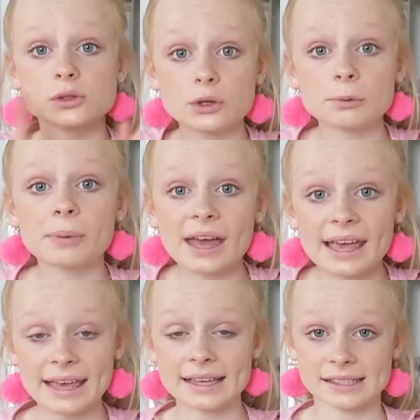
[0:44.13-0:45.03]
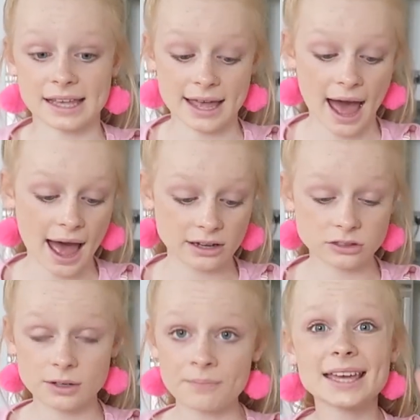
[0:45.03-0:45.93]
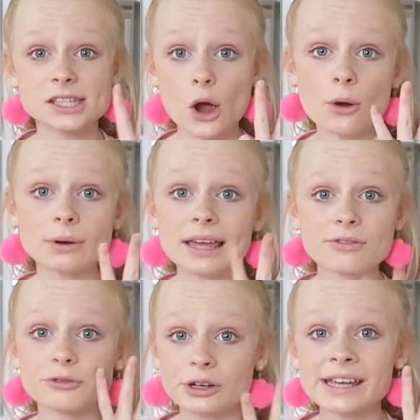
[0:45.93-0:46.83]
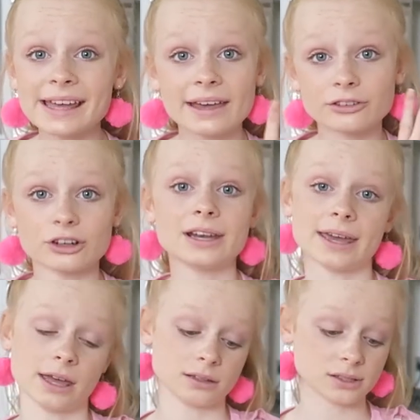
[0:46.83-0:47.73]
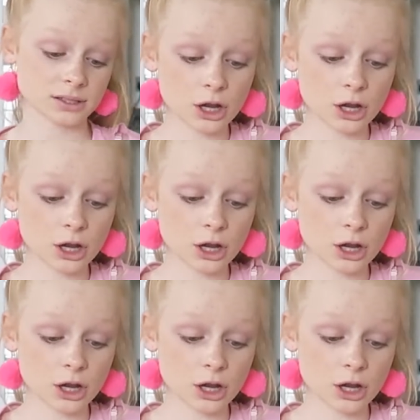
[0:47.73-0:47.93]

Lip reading: super easy, and it's only 3 ingredients.